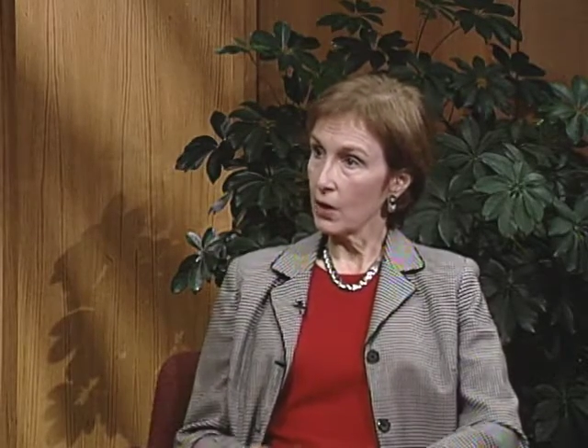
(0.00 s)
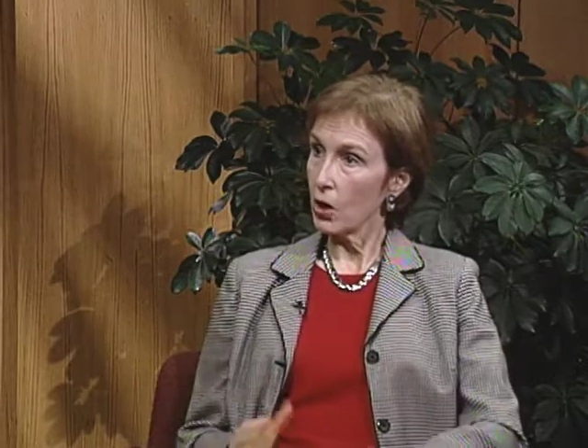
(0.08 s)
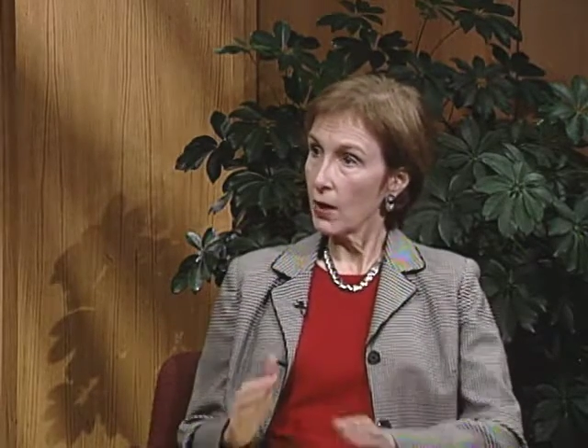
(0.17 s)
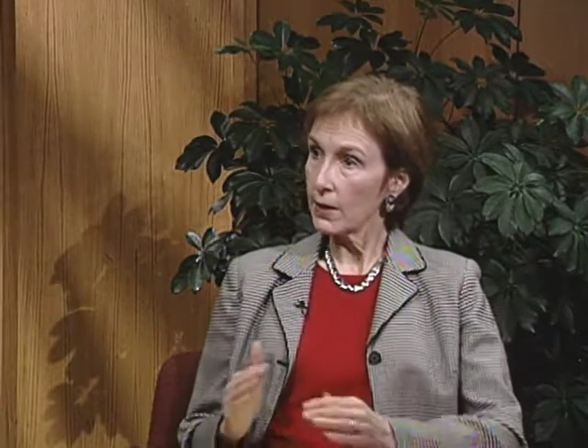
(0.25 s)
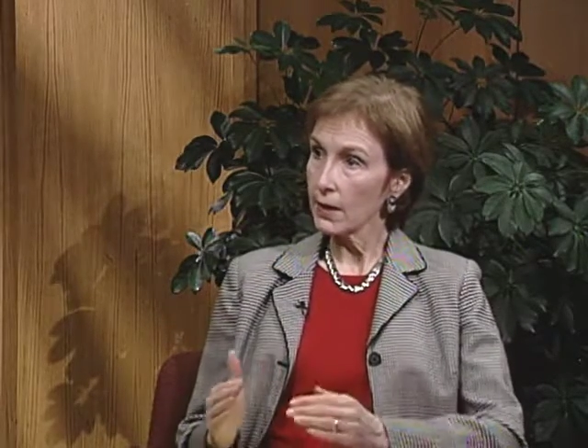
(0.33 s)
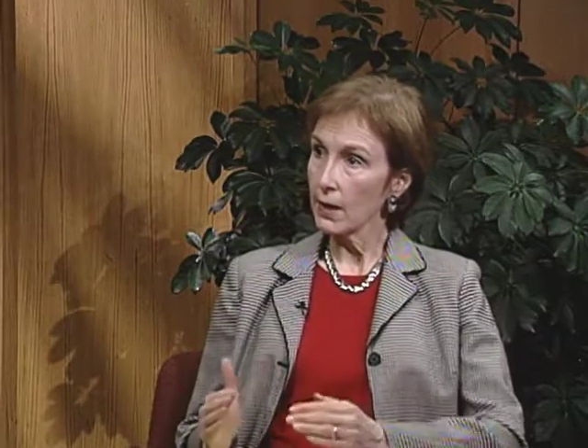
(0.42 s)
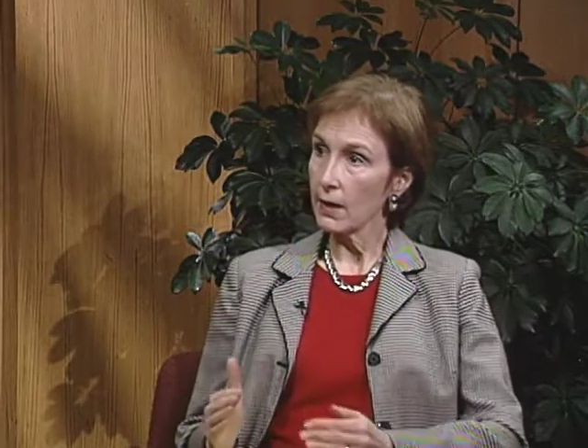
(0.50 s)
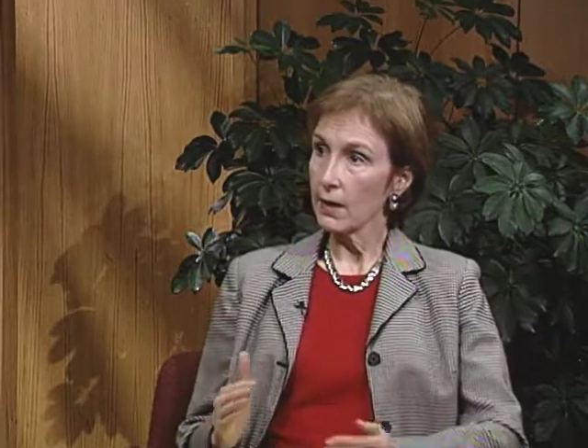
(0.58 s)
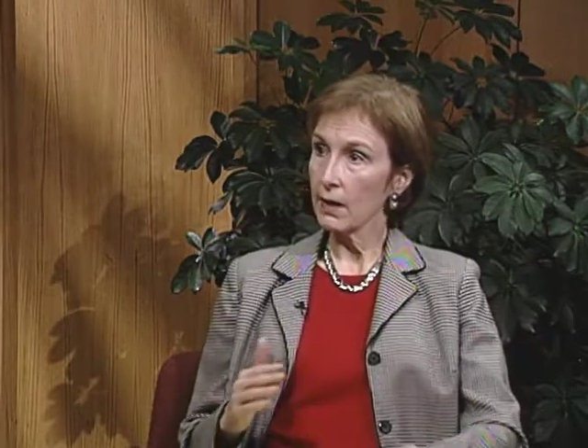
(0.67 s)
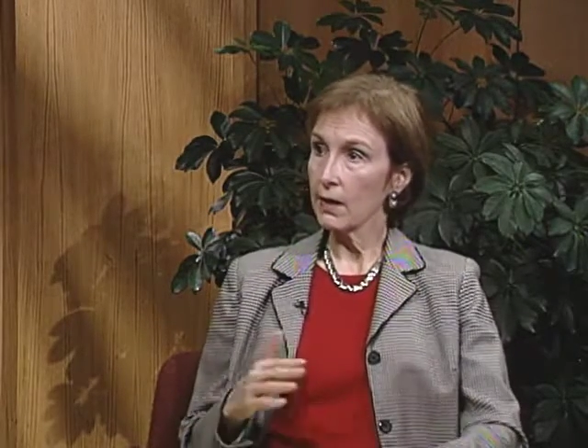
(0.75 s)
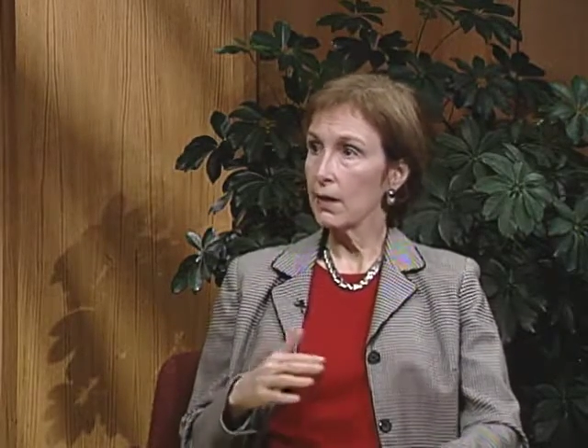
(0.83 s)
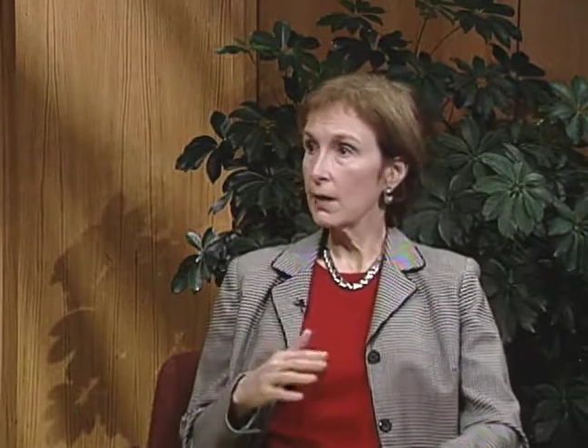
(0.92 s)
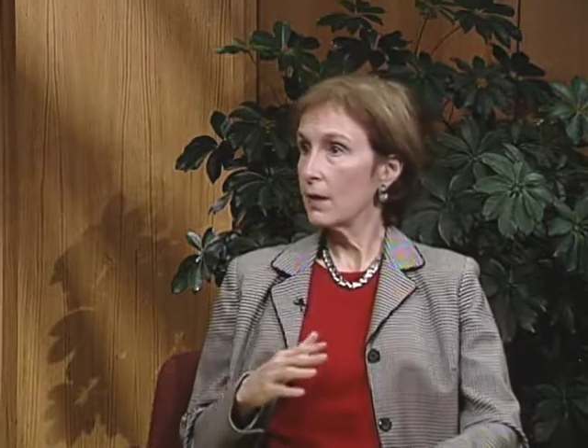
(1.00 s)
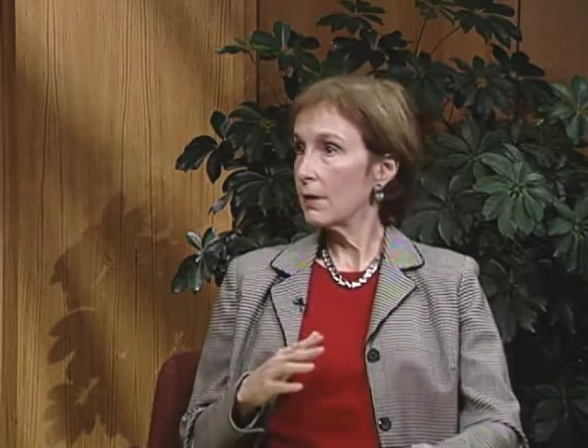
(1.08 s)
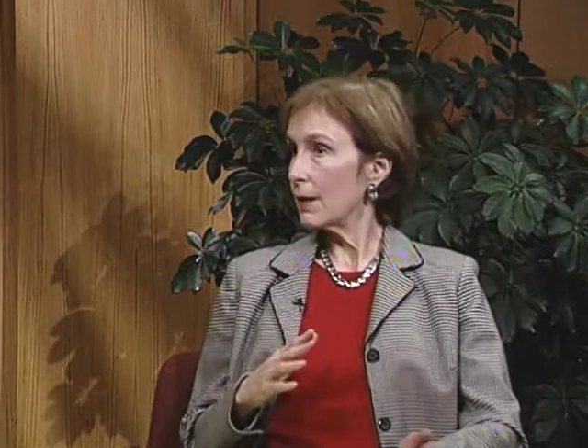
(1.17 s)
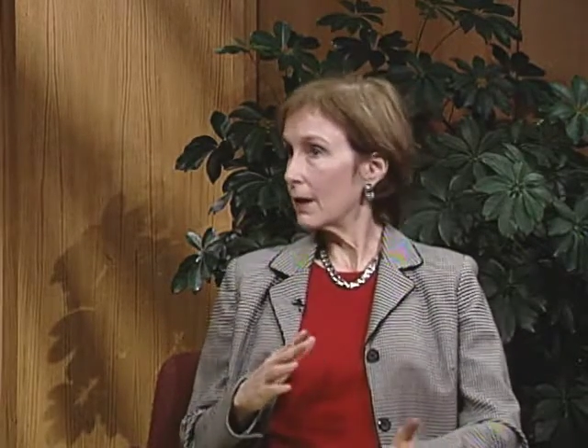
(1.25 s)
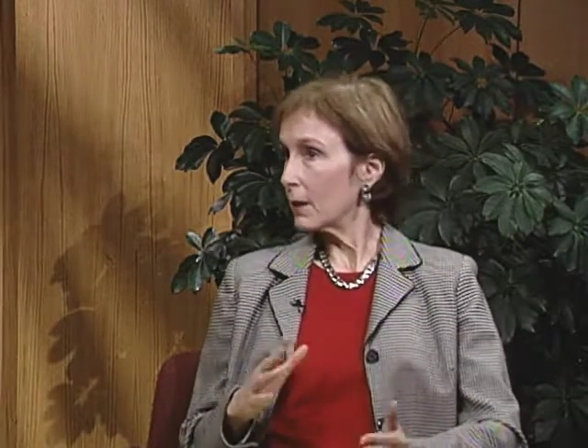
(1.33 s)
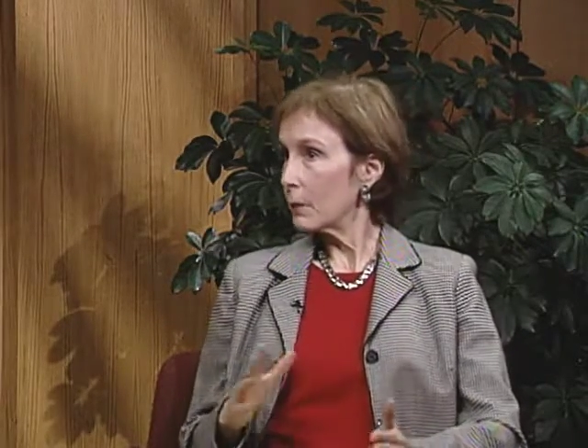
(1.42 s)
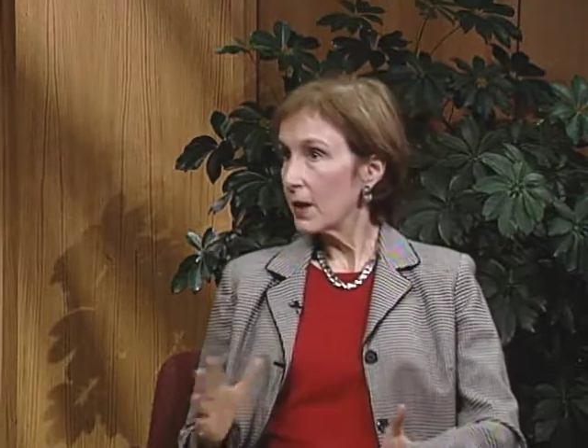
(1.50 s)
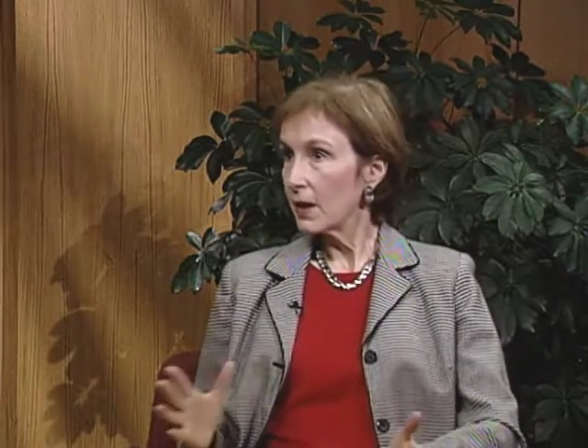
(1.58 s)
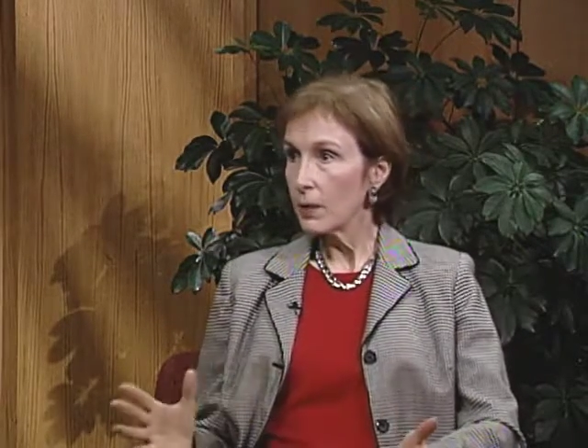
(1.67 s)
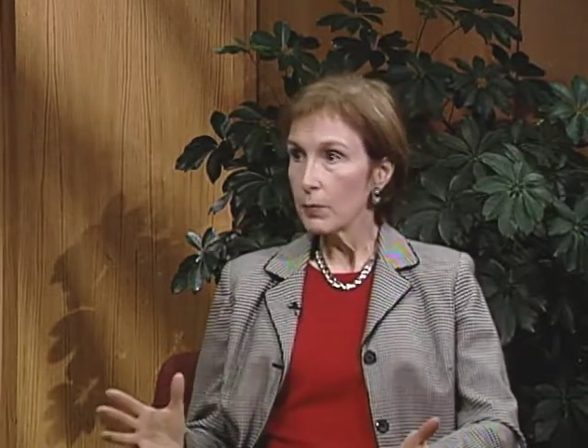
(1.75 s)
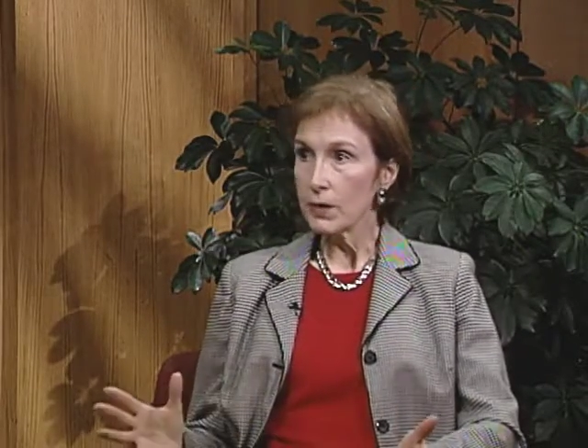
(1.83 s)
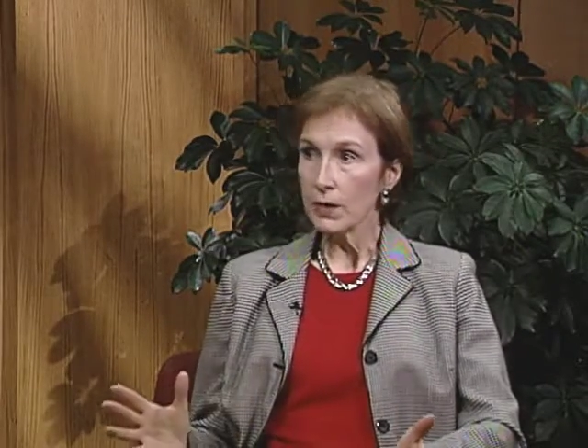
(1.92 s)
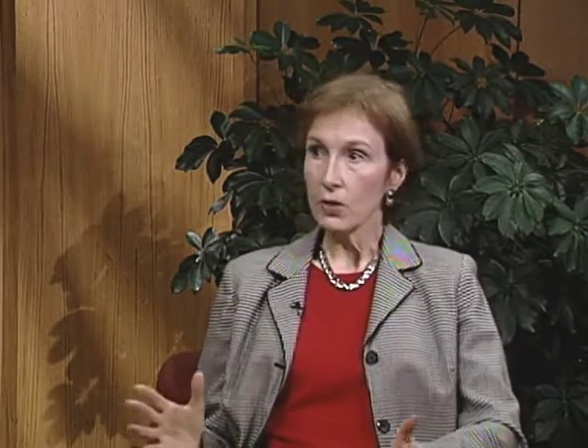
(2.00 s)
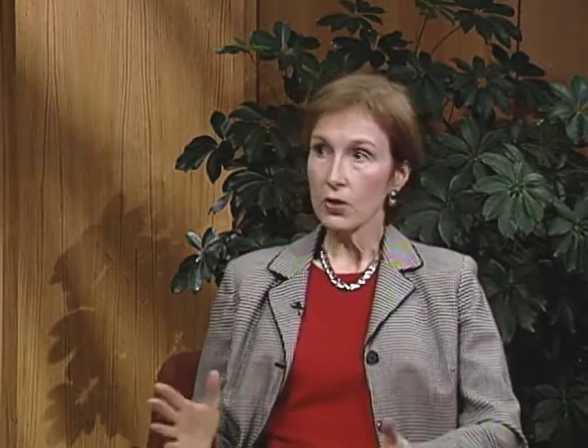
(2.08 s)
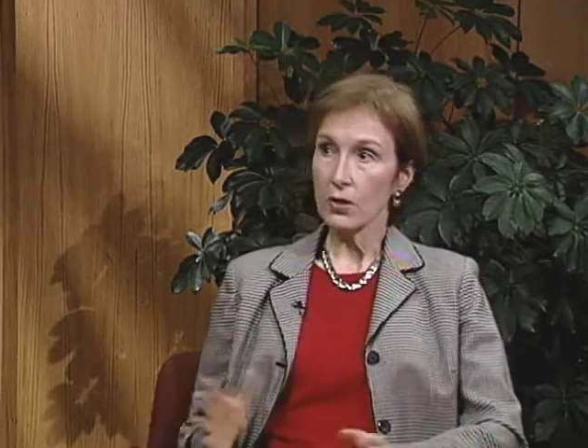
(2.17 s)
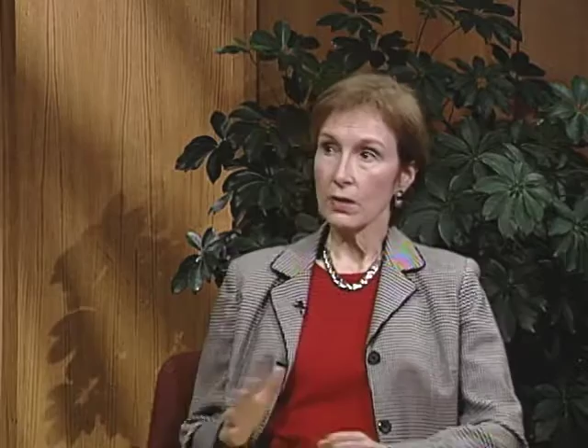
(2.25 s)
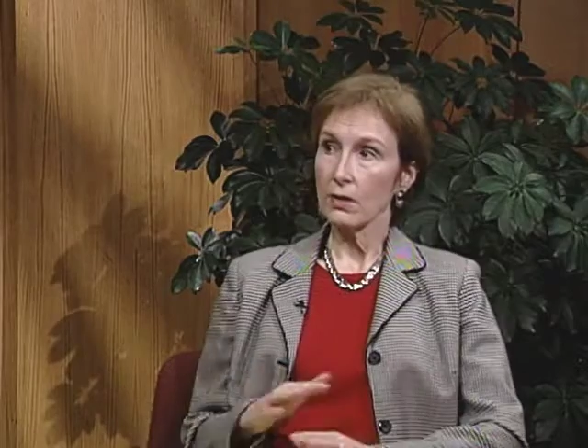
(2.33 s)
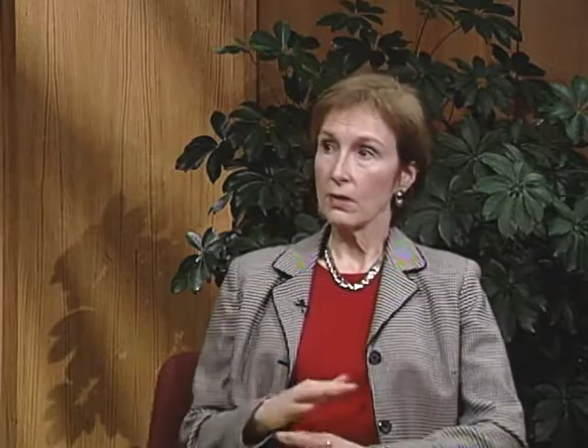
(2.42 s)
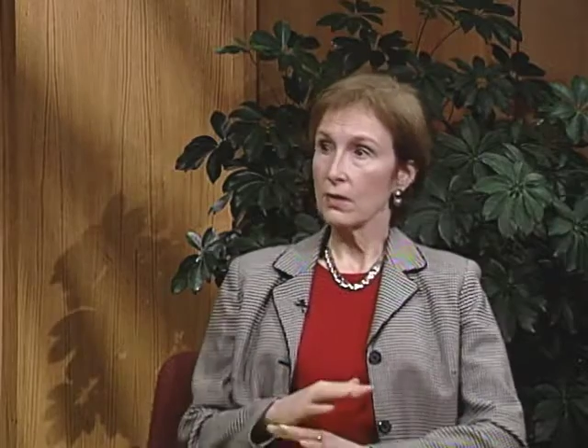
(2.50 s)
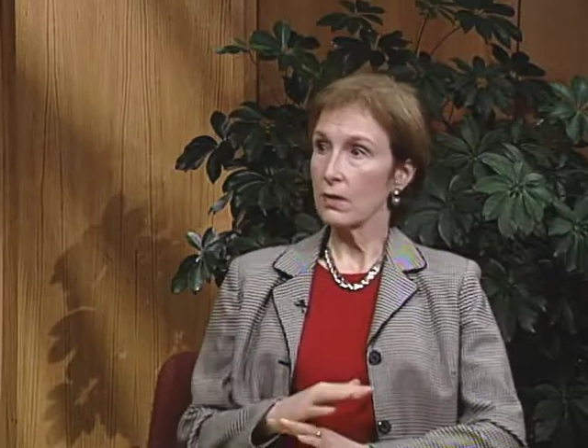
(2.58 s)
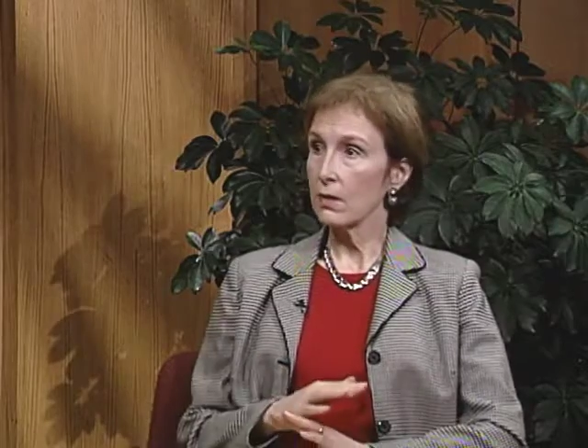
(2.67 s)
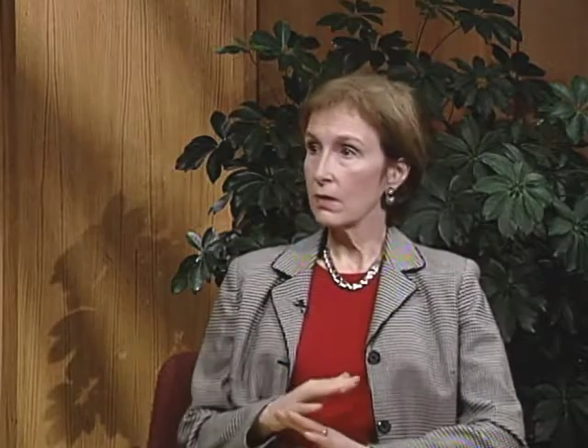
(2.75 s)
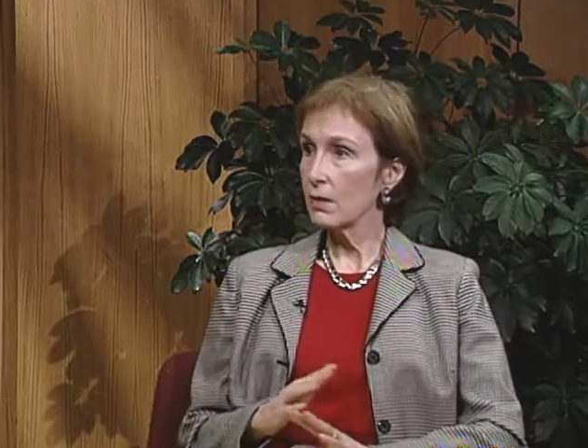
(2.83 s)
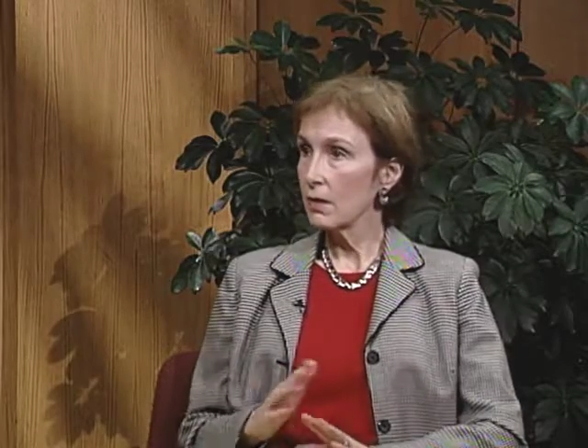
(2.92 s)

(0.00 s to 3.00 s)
Cost cutting, eliminating positions?